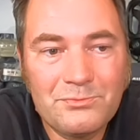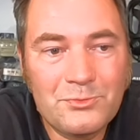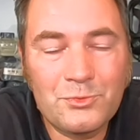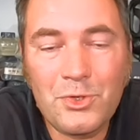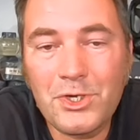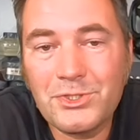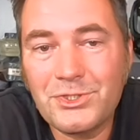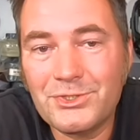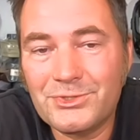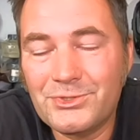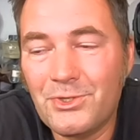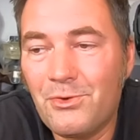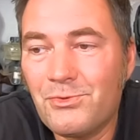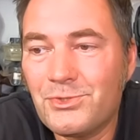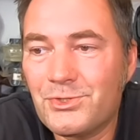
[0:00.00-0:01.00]
Russian
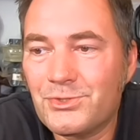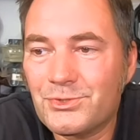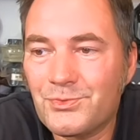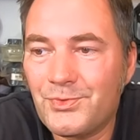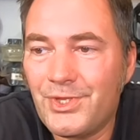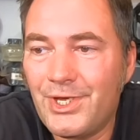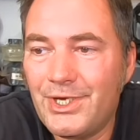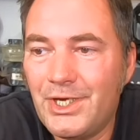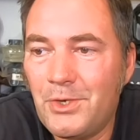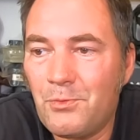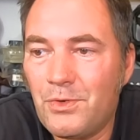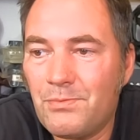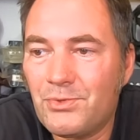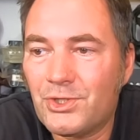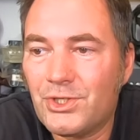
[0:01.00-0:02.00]
soldiers without any
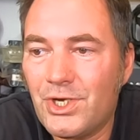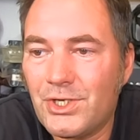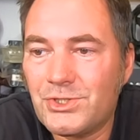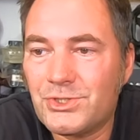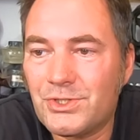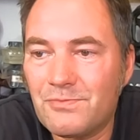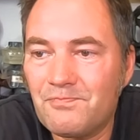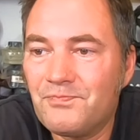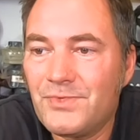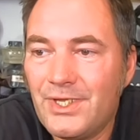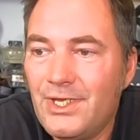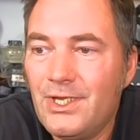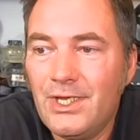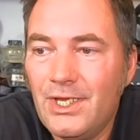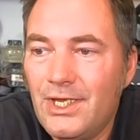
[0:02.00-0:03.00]
repercussion
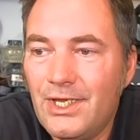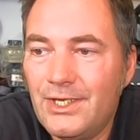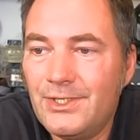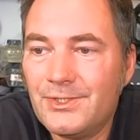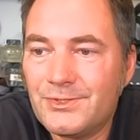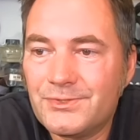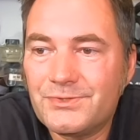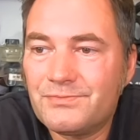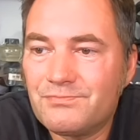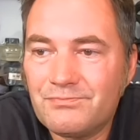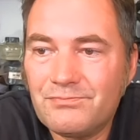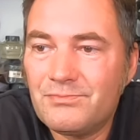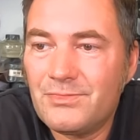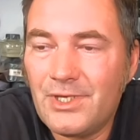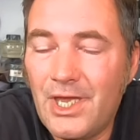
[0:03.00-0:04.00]
is
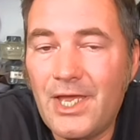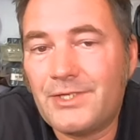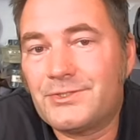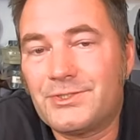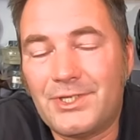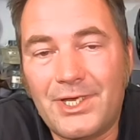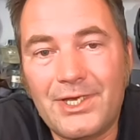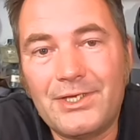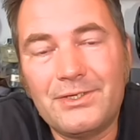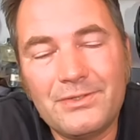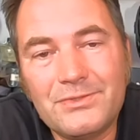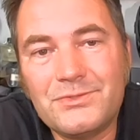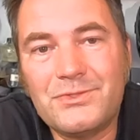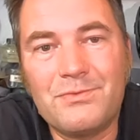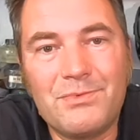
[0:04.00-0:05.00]

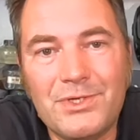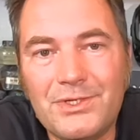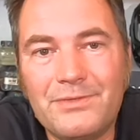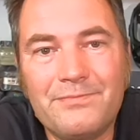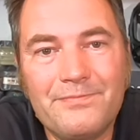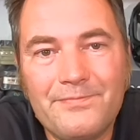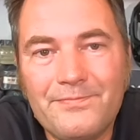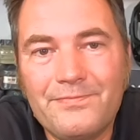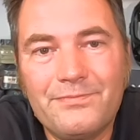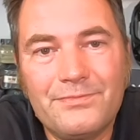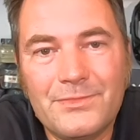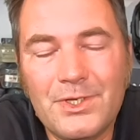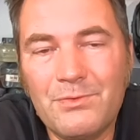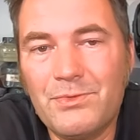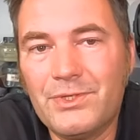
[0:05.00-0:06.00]
asinine to me.
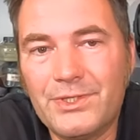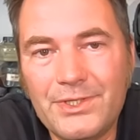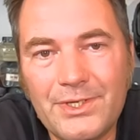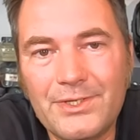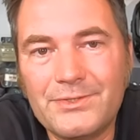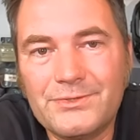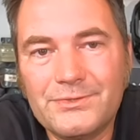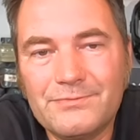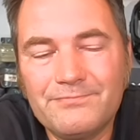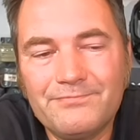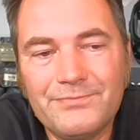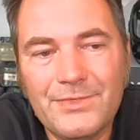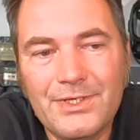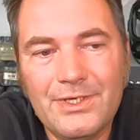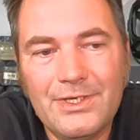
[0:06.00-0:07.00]
It really is.
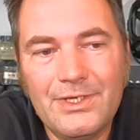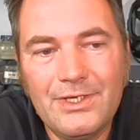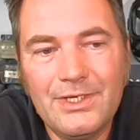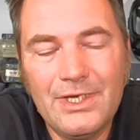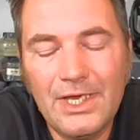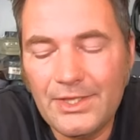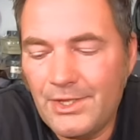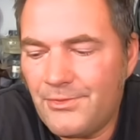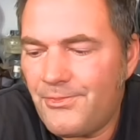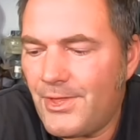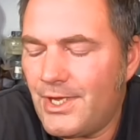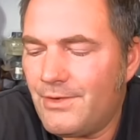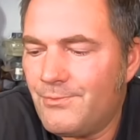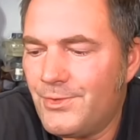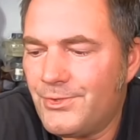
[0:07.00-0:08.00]
And the
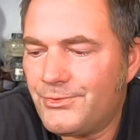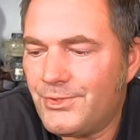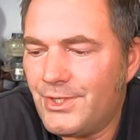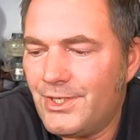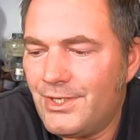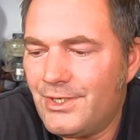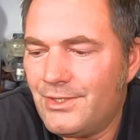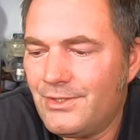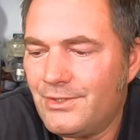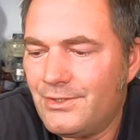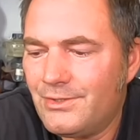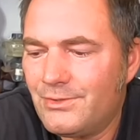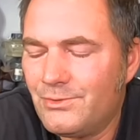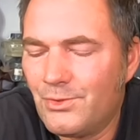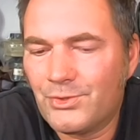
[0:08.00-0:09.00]
thing with
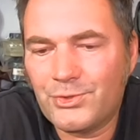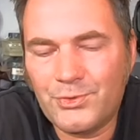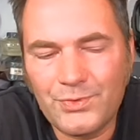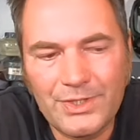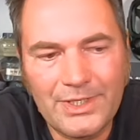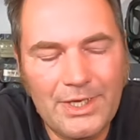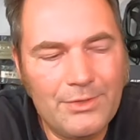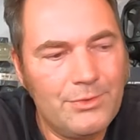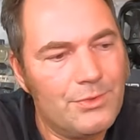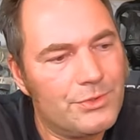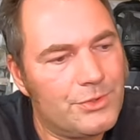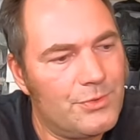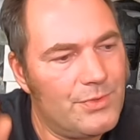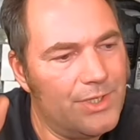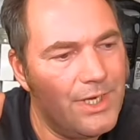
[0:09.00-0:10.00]
North Korea. Now,
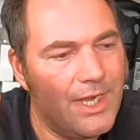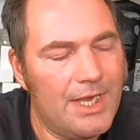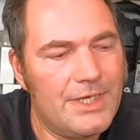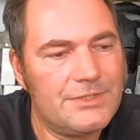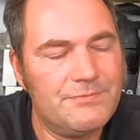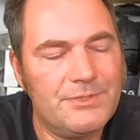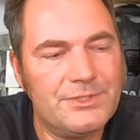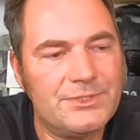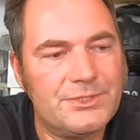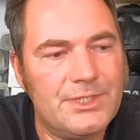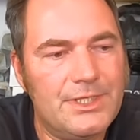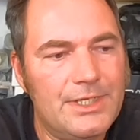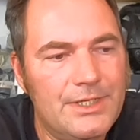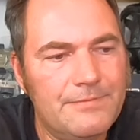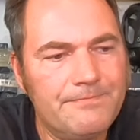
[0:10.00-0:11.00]
North Korea has been
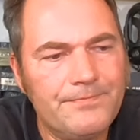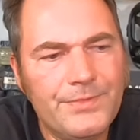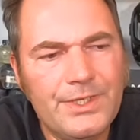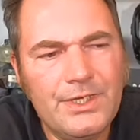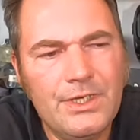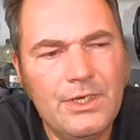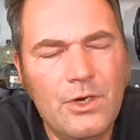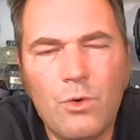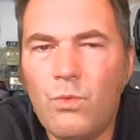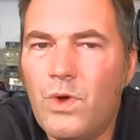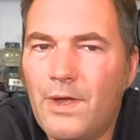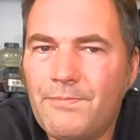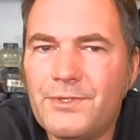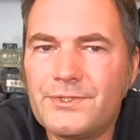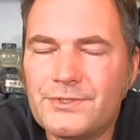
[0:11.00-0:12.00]
sending
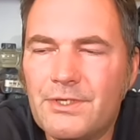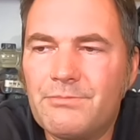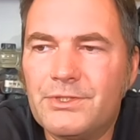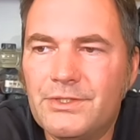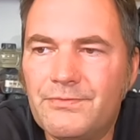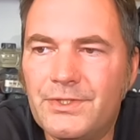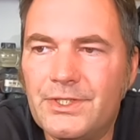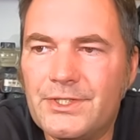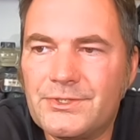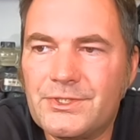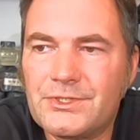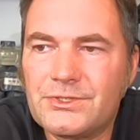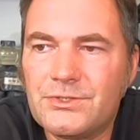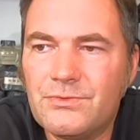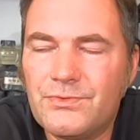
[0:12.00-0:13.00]
weapons, I believe it is,
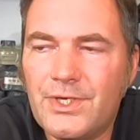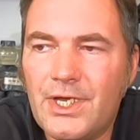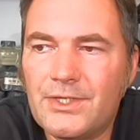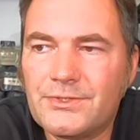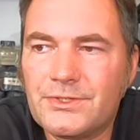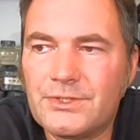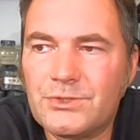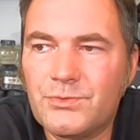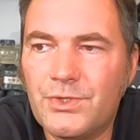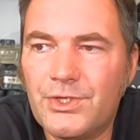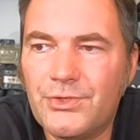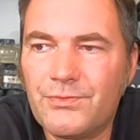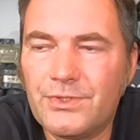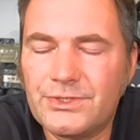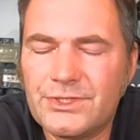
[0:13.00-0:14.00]
since
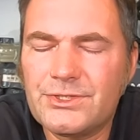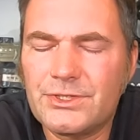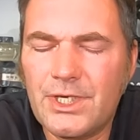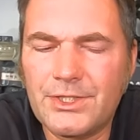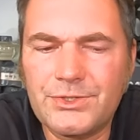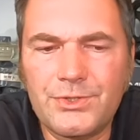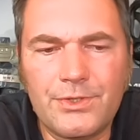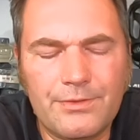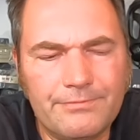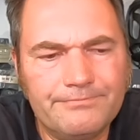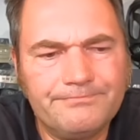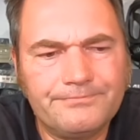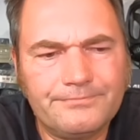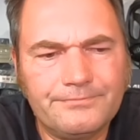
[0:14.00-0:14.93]
2023, since last year.